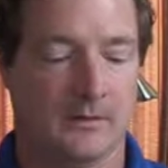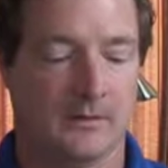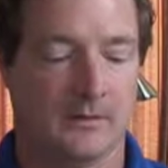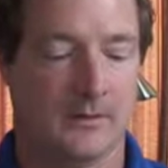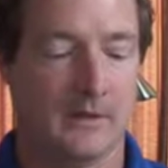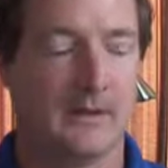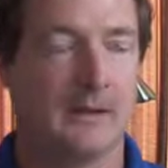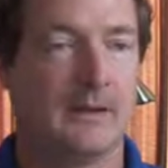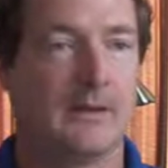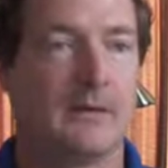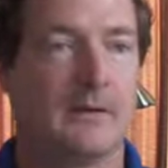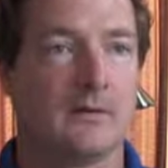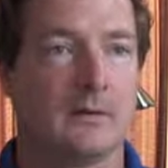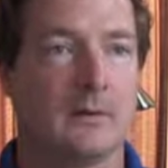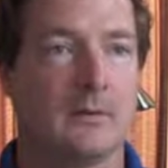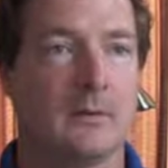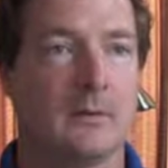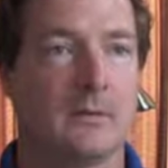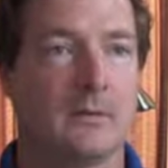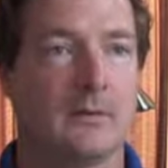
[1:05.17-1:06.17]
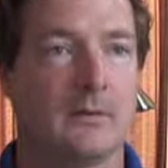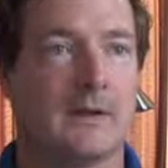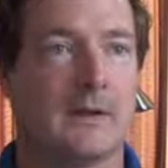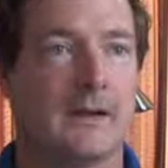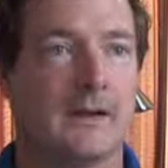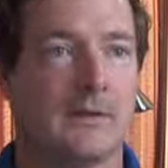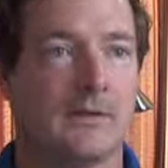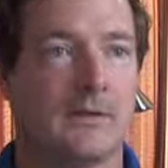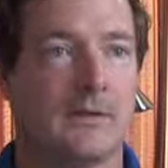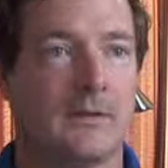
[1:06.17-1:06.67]
They need to know,
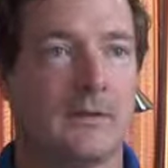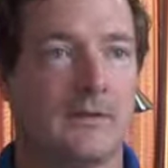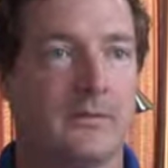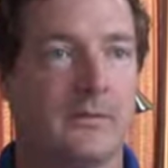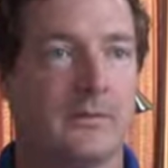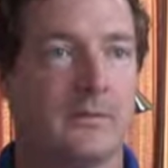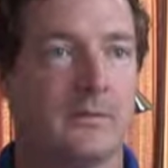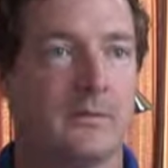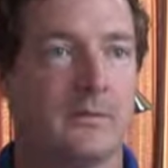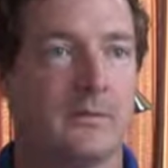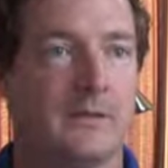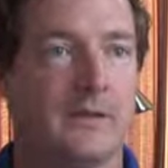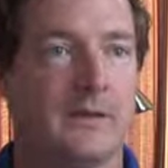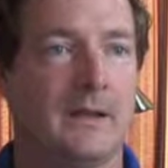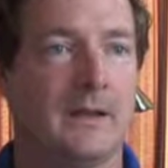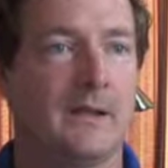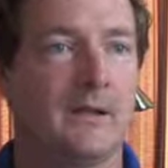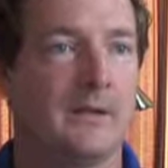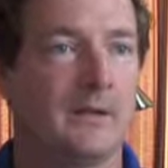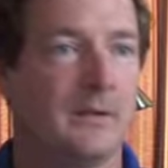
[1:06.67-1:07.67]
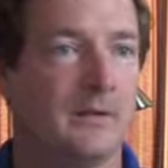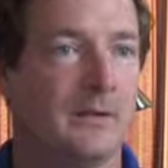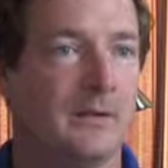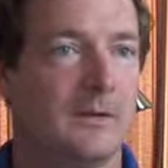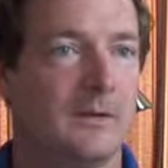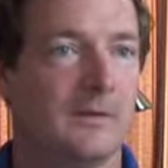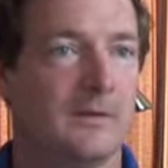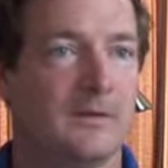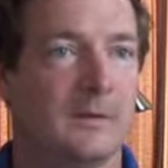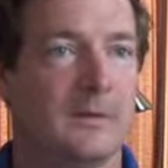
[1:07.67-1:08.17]
like, and trust you. Well, they need to know
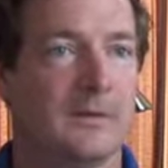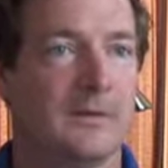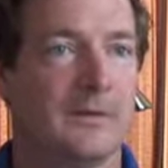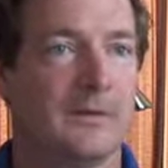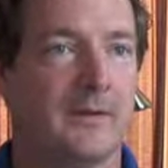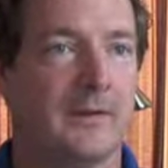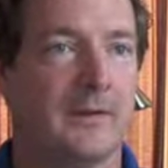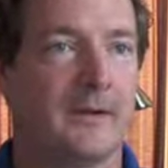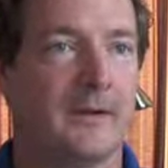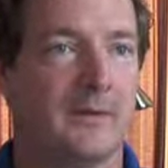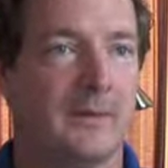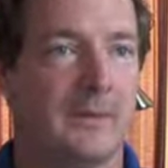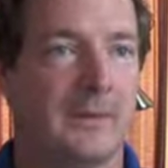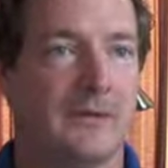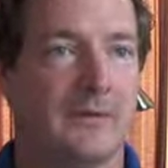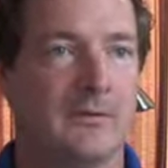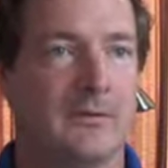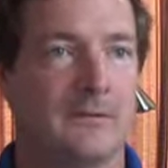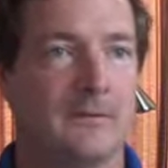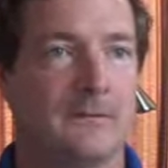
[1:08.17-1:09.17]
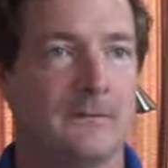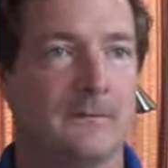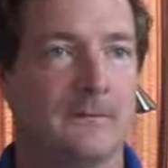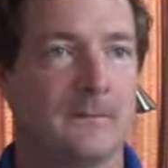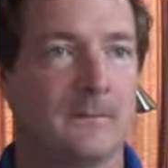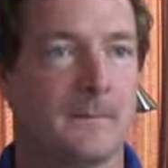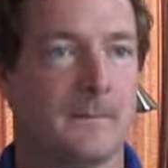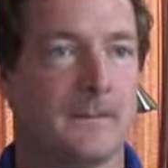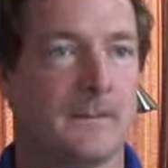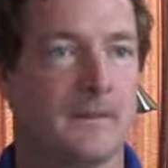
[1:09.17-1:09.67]
you first, so they got to meet you.
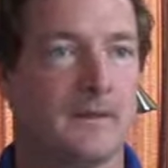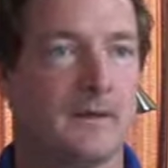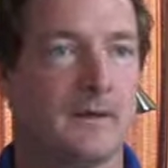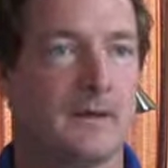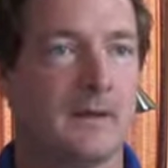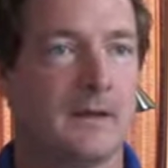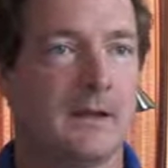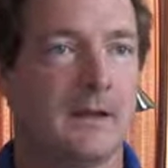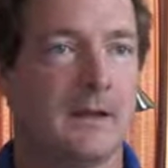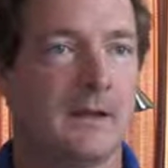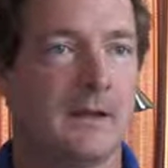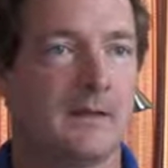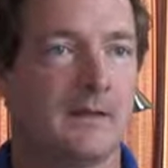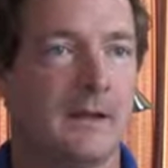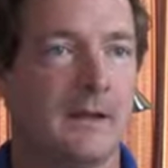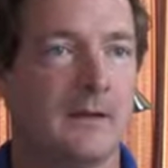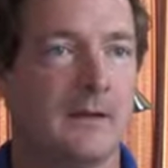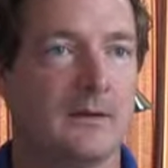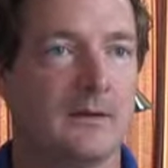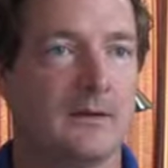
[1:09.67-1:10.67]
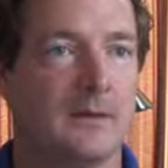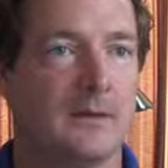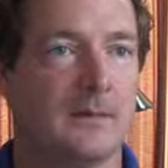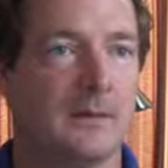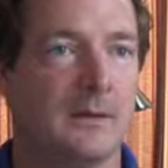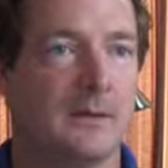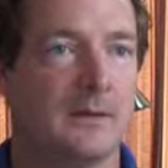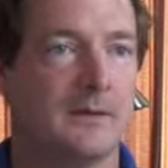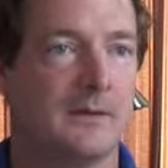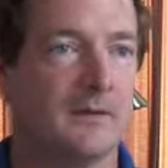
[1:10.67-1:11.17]
Then they got to like you a little
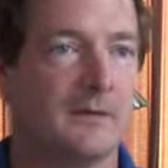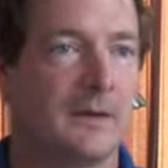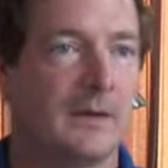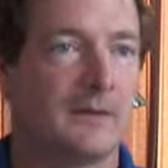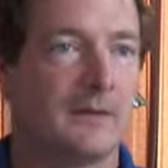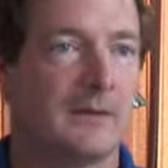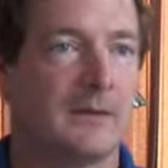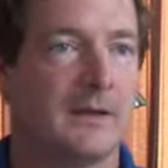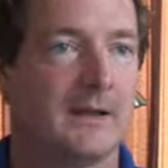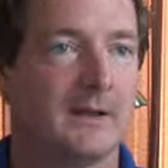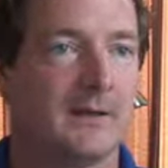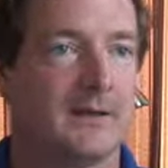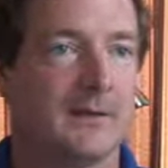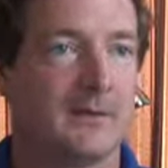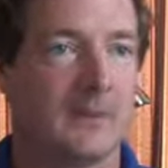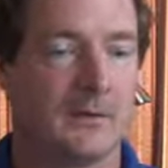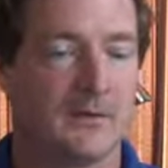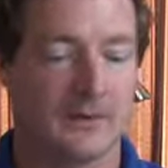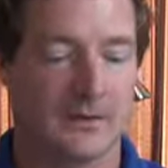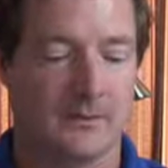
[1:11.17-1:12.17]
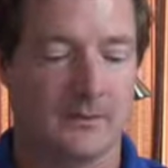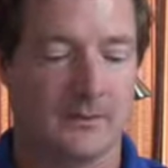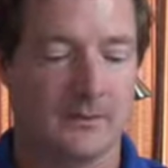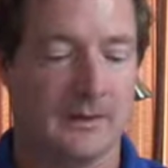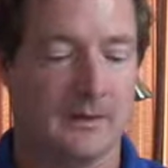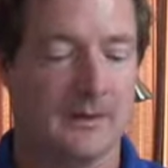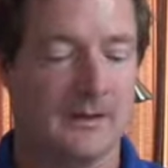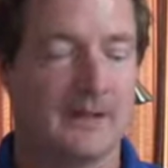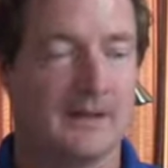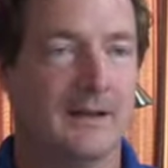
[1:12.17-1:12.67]
bit after they get to know you,
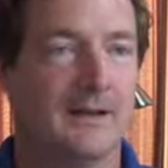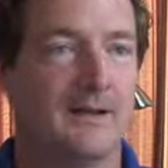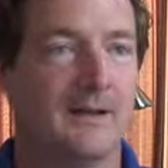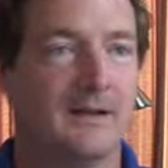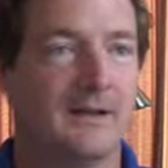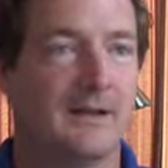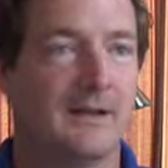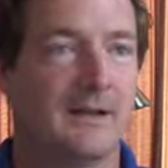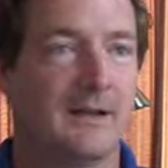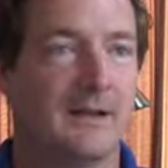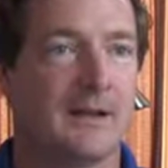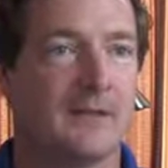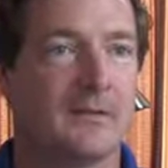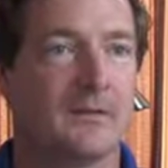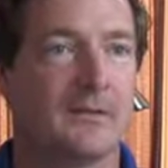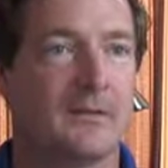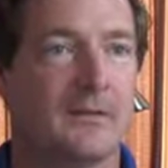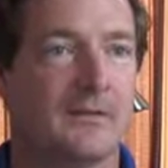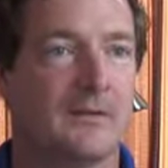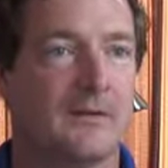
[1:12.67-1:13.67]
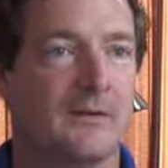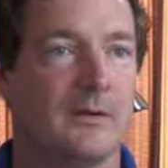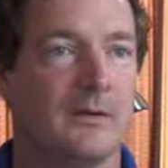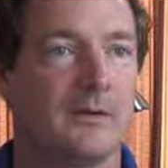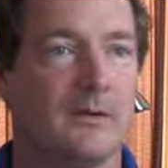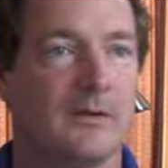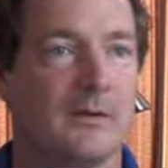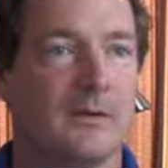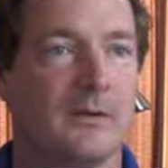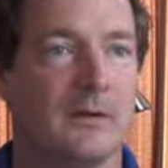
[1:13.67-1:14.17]
and then they got to trust you.
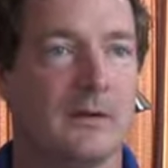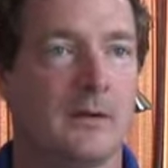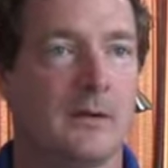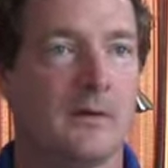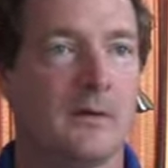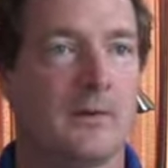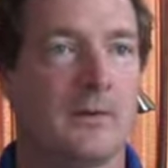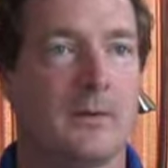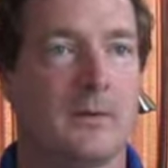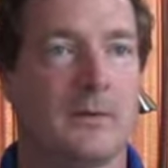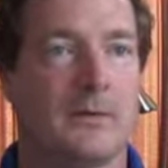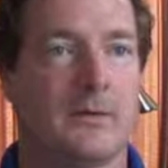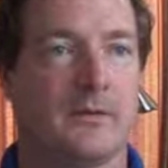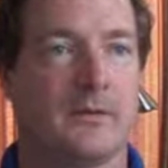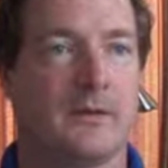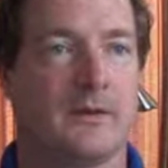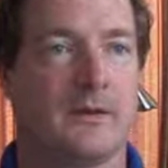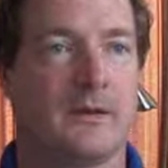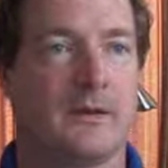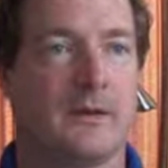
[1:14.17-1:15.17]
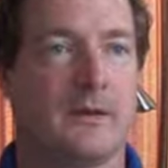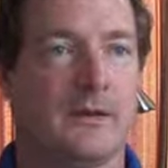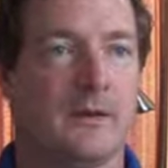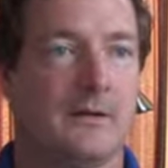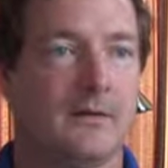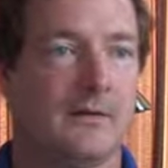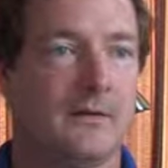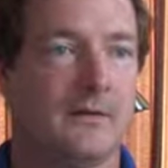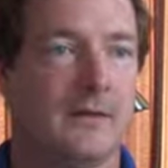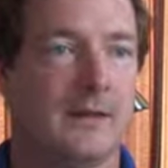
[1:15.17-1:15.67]
Are you the person that
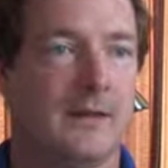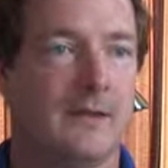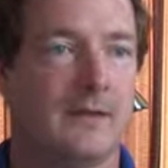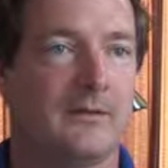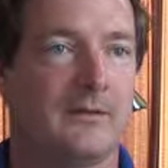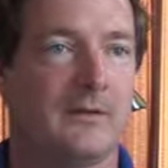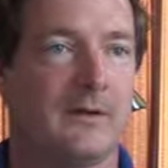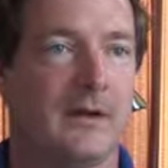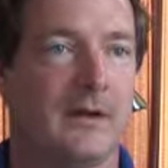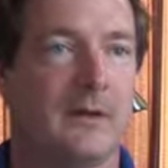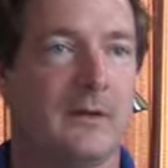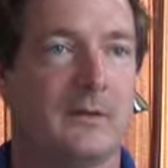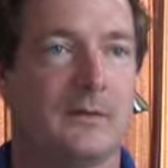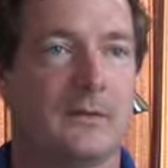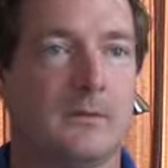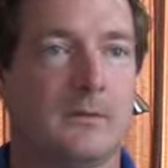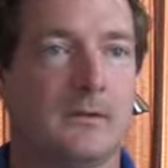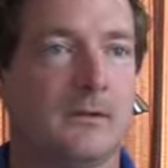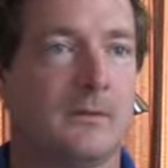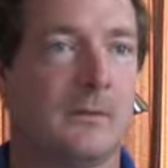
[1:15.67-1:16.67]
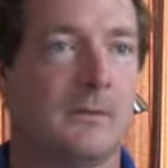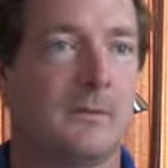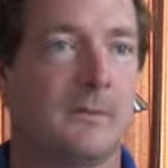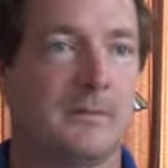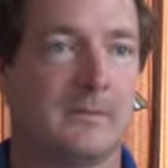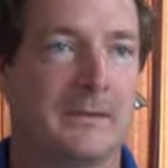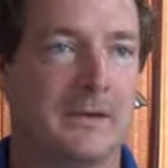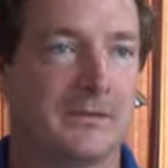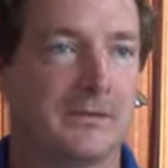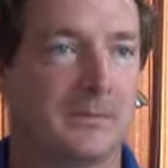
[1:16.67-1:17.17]
understands how a home
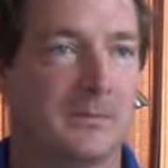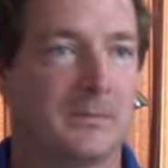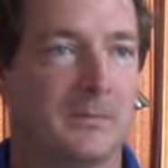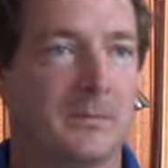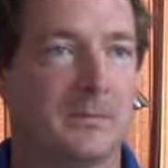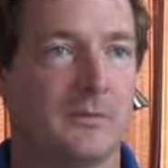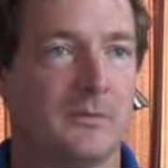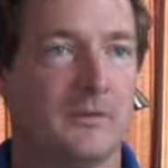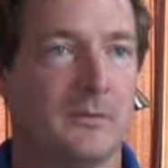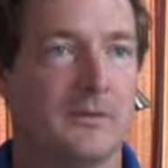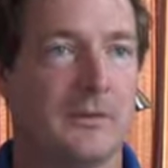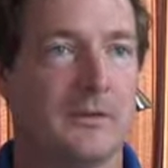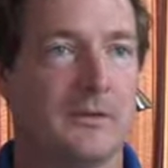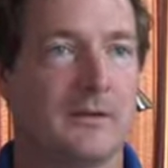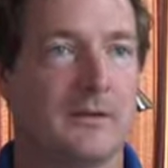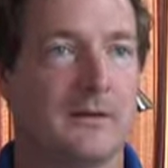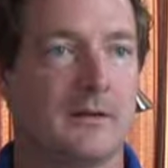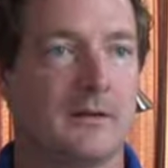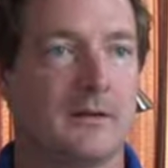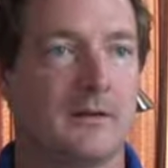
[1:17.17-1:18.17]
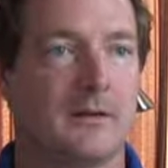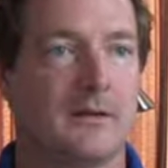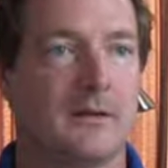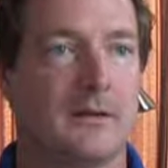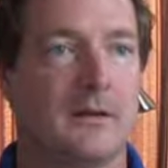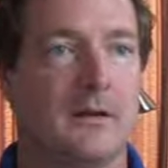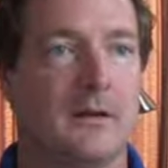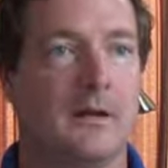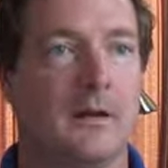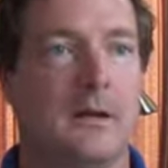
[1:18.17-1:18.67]
inspection should be conducted?
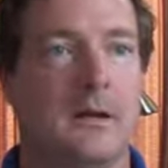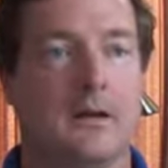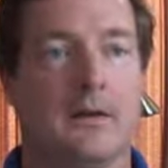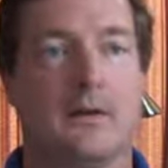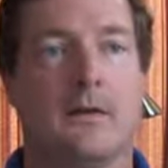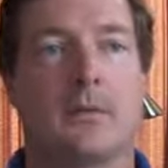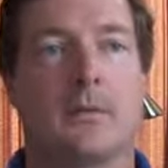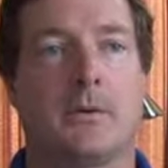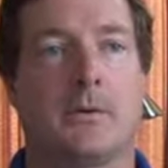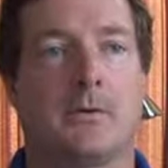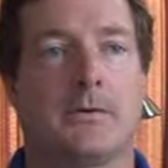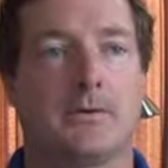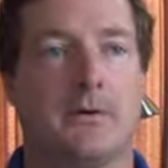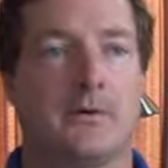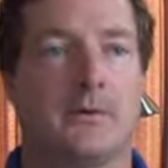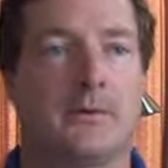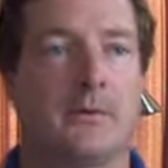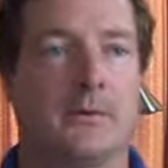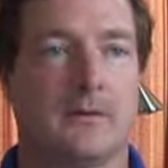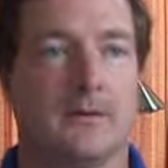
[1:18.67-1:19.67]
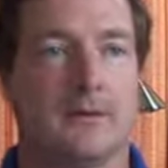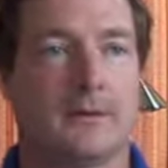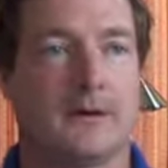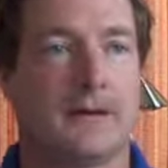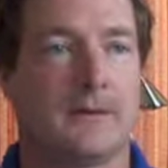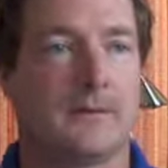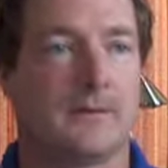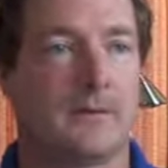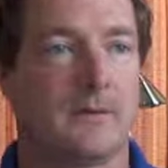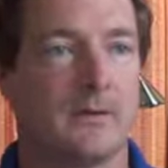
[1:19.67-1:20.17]
Are you the person that's going to look
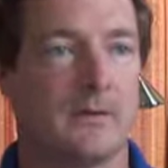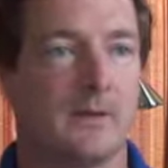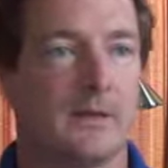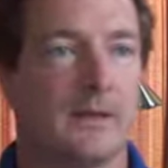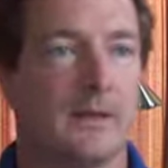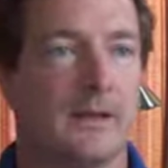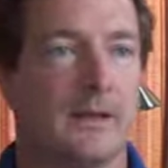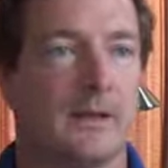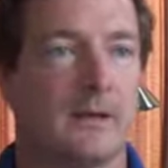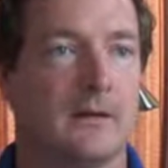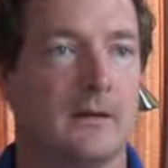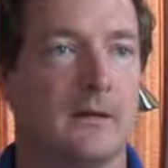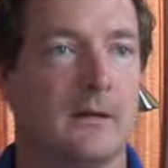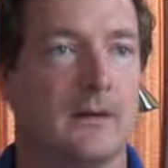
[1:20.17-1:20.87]
out for their client?